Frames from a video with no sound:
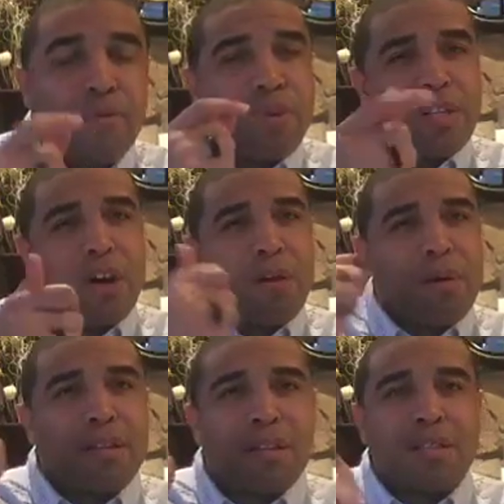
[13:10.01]
And we talk
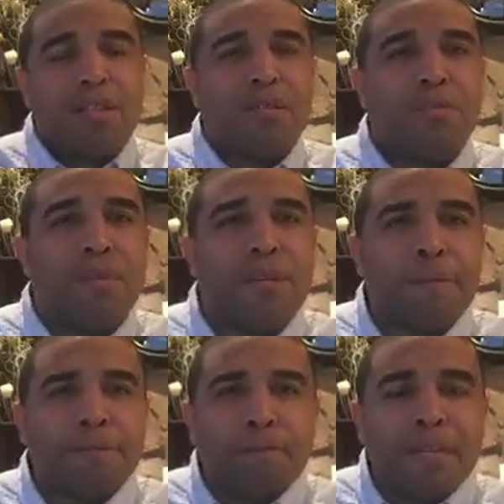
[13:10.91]
about this a little bit
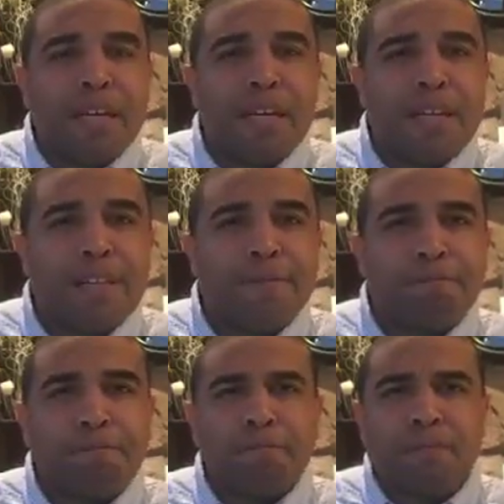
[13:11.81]

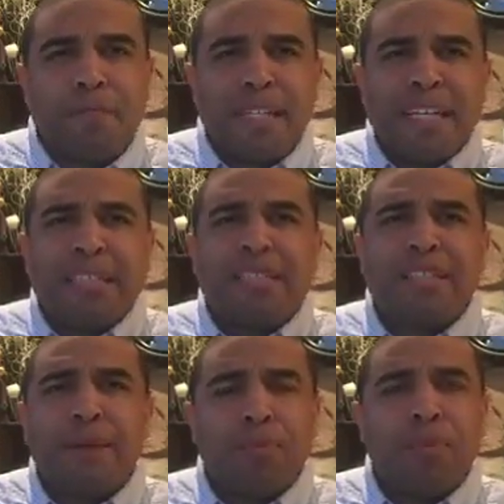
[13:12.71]
in
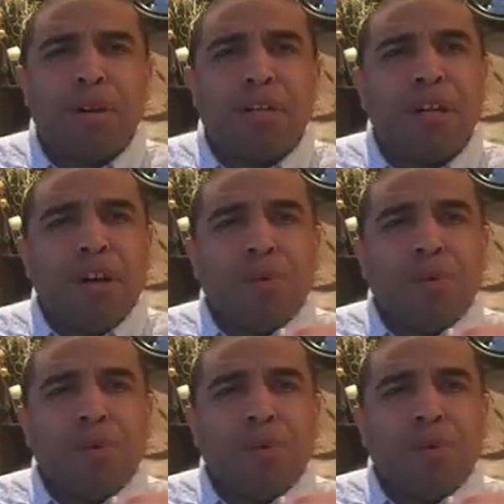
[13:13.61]
step 1,